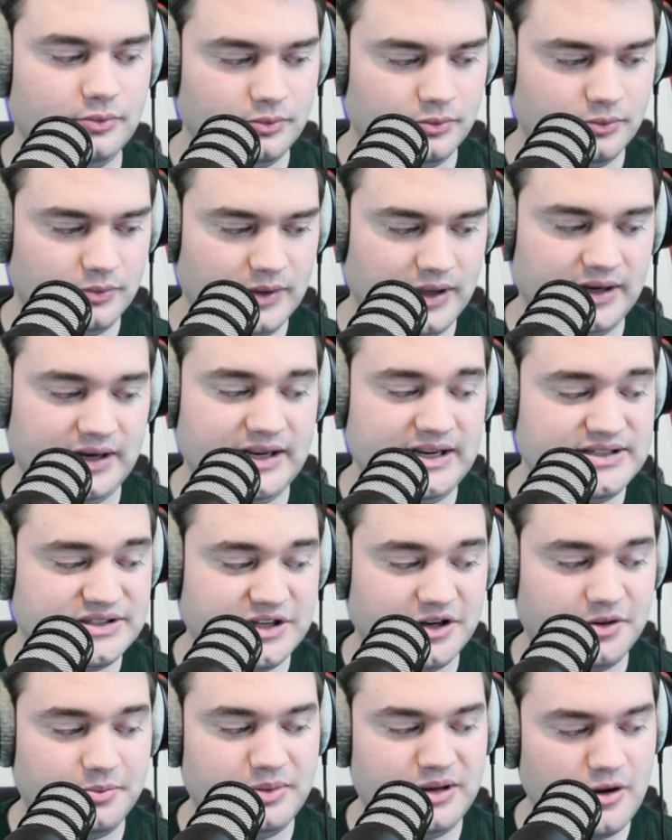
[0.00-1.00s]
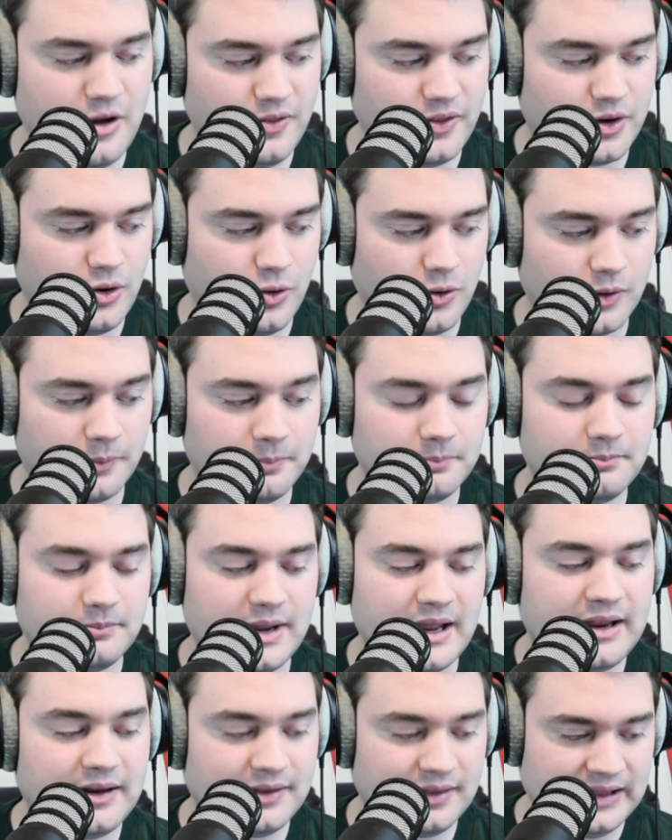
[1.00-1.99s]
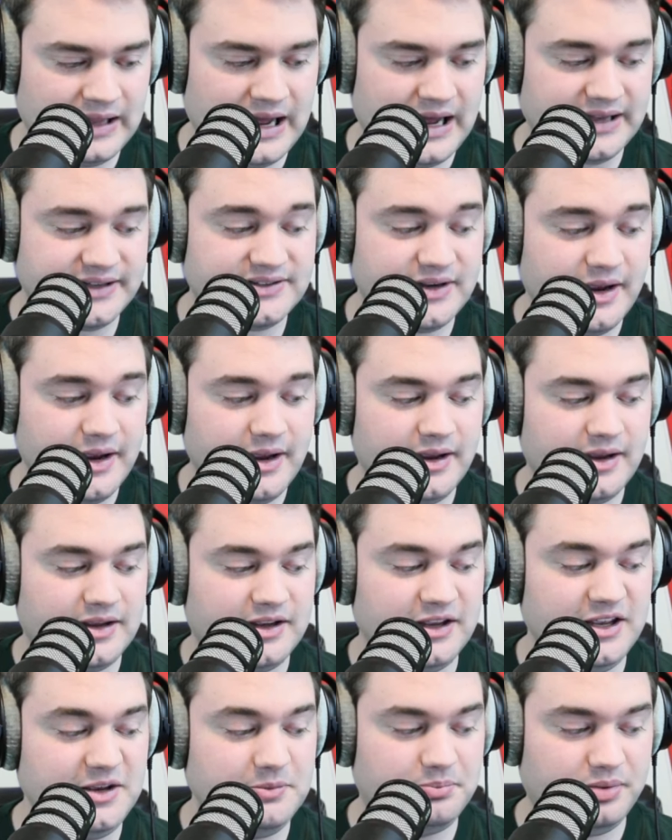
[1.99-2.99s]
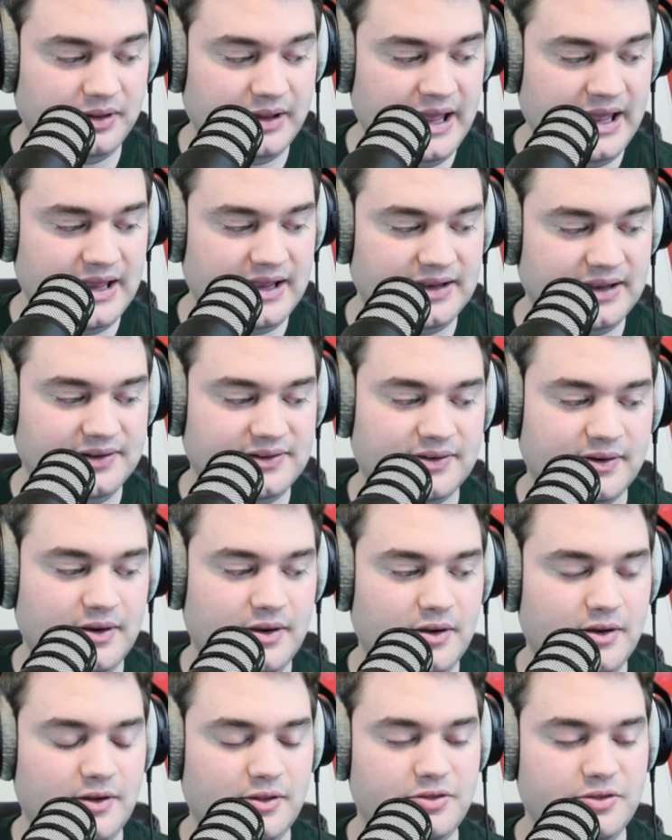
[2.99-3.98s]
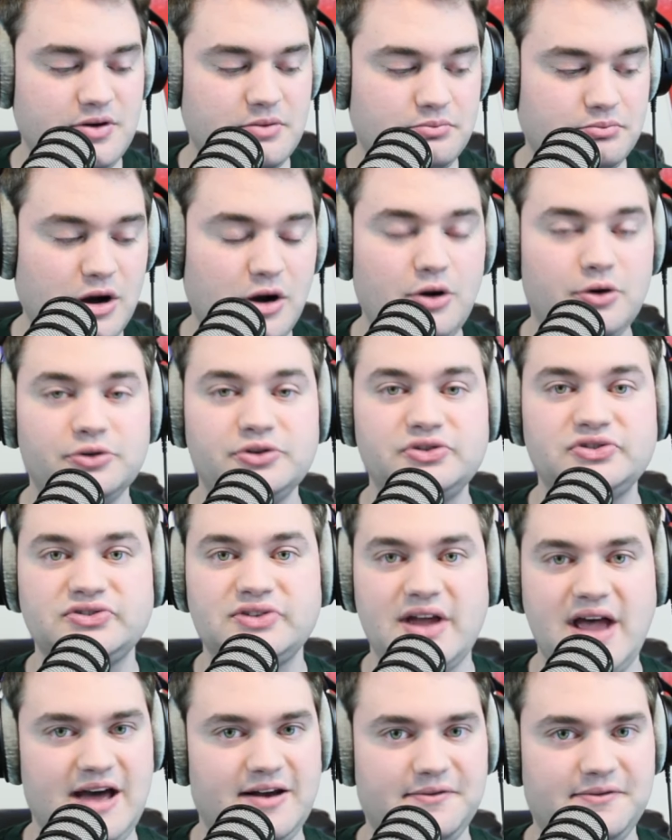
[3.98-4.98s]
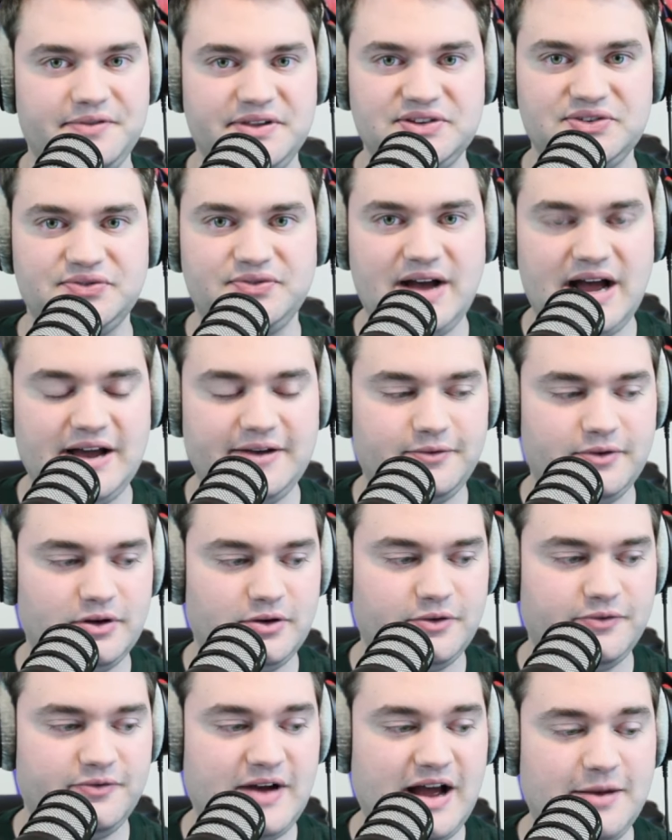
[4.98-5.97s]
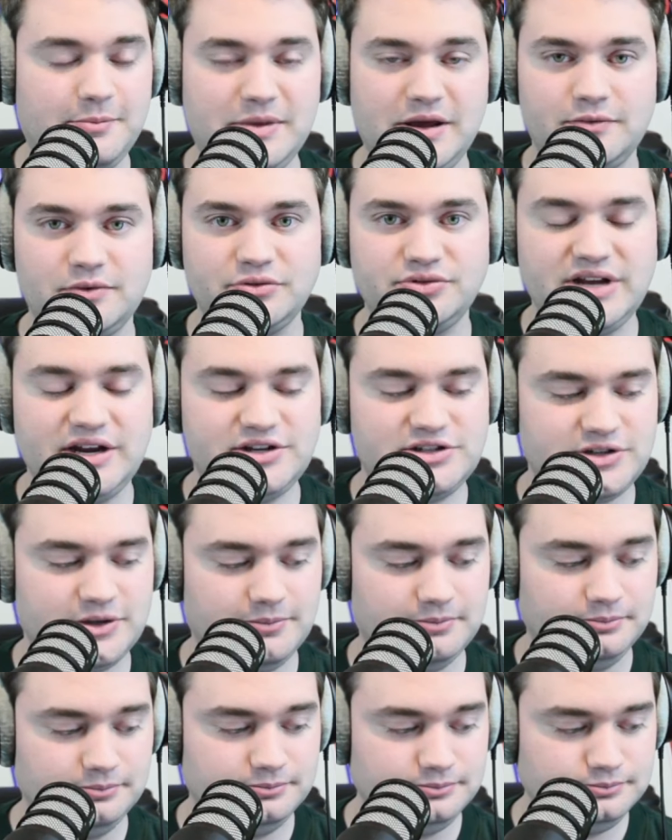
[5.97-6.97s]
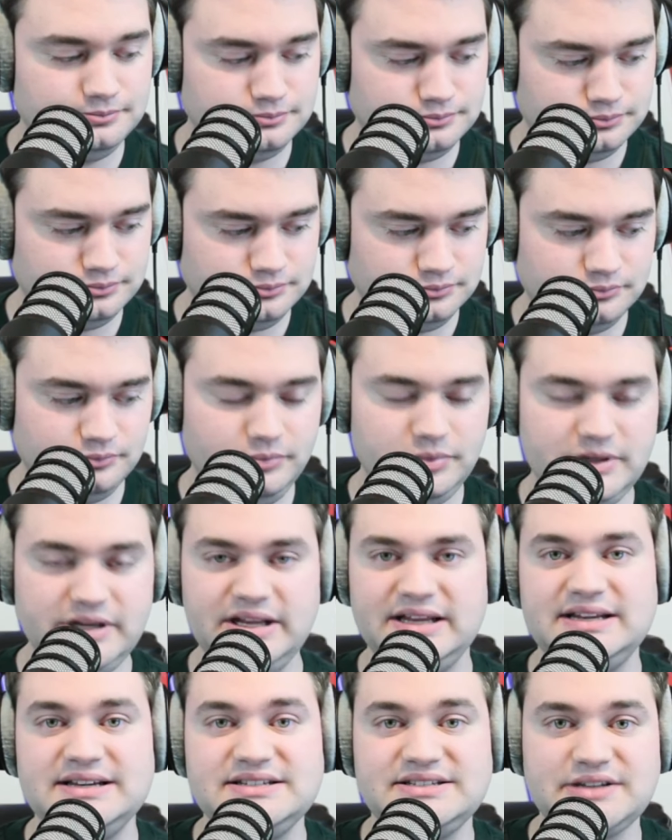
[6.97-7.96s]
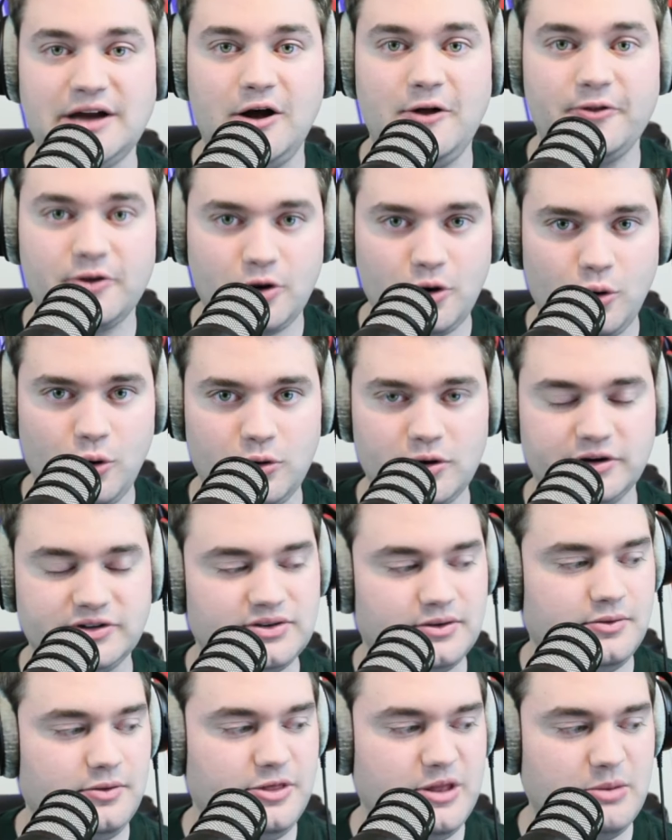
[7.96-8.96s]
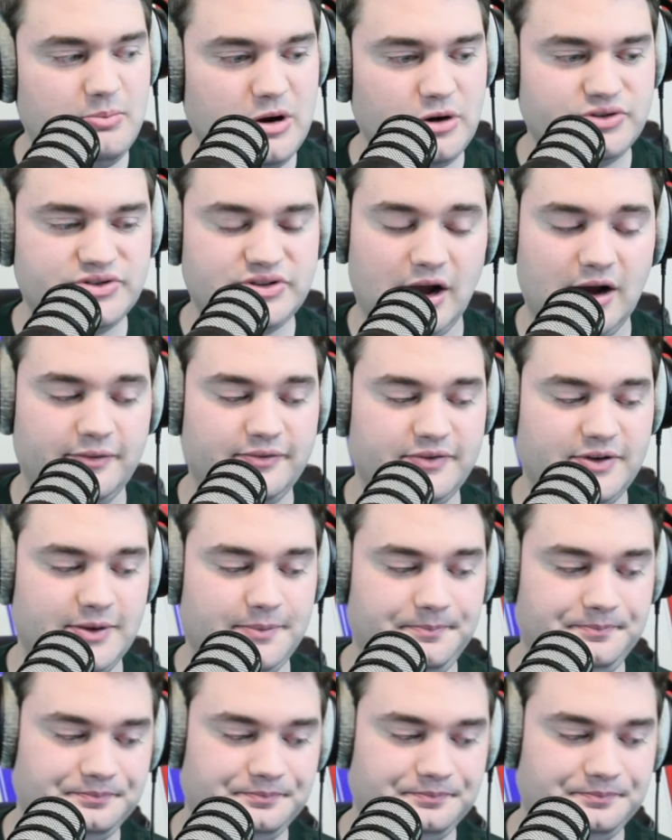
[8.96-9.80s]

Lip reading: And he's going to be on the court a lot. He plays the most out of this five-man rotation. He is on the court the most often,